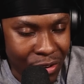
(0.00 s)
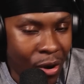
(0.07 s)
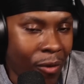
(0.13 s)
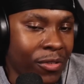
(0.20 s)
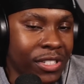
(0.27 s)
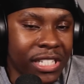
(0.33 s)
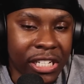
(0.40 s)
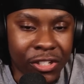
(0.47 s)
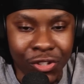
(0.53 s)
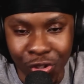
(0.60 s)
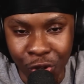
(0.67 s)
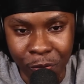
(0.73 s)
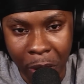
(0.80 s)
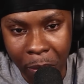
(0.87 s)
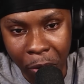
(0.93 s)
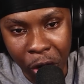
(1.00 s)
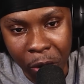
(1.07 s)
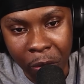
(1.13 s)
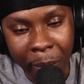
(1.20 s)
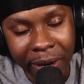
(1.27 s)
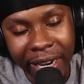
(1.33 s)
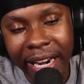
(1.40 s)
obviously the super Pokemon,
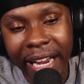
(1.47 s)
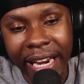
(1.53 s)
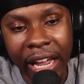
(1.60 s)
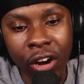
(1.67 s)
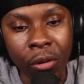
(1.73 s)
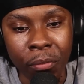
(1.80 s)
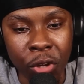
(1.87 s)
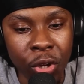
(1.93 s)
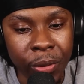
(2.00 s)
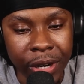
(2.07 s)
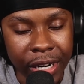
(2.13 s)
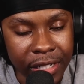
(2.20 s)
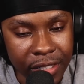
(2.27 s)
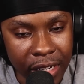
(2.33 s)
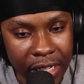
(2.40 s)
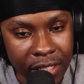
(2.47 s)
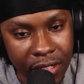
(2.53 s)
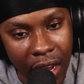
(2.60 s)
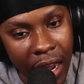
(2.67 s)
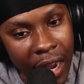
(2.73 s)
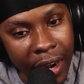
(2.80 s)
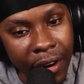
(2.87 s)
but then again, they got Mew in their side, so
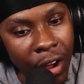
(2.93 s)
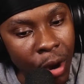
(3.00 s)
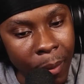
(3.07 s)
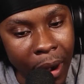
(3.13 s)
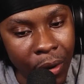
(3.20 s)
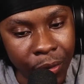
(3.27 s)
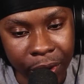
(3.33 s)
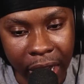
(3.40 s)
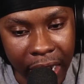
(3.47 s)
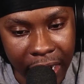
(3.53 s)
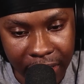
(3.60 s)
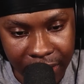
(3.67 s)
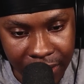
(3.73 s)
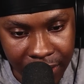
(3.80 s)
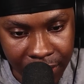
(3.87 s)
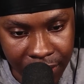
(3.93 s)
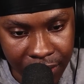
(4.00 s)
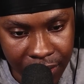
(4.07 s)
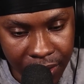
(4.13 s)
I don't know about all that, you know?